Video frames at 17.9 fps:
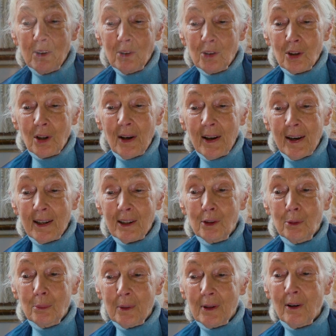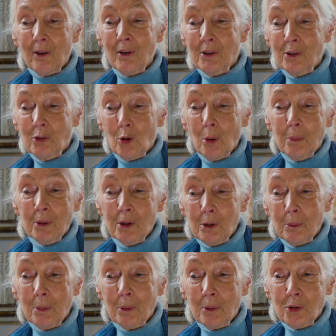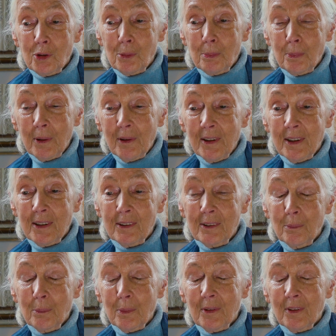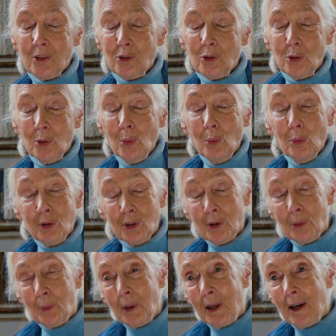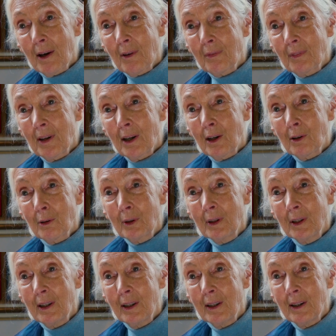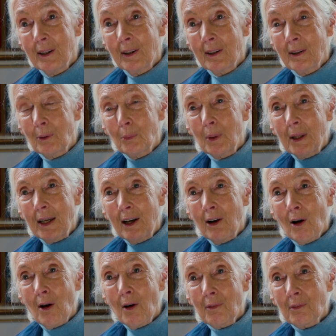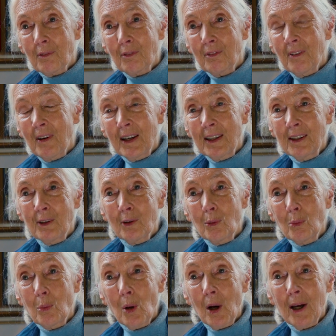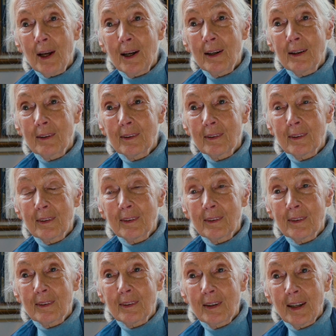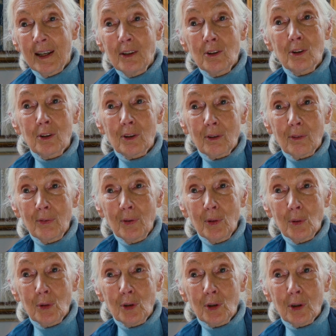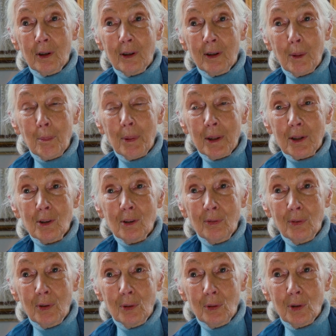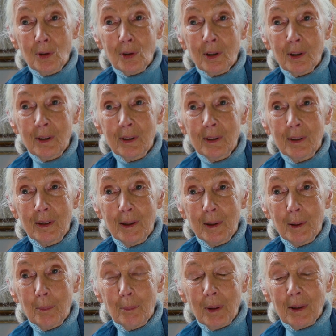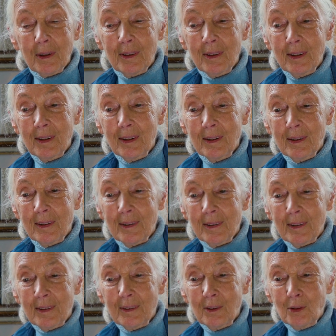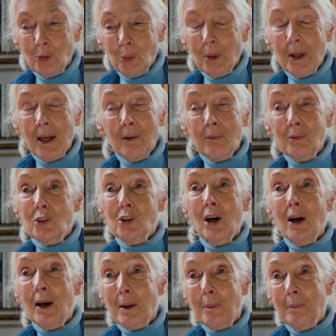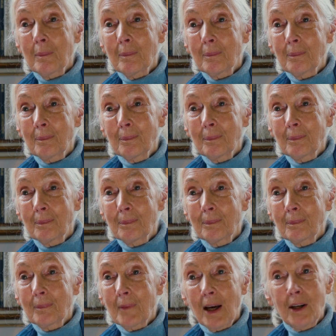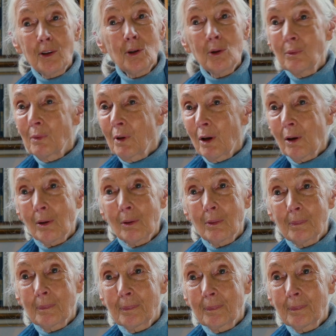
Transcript: intellect and with our indomitable spirit and with the tools that we have now, that we can't find a way into the future, a better future. But do we have time? I don't know.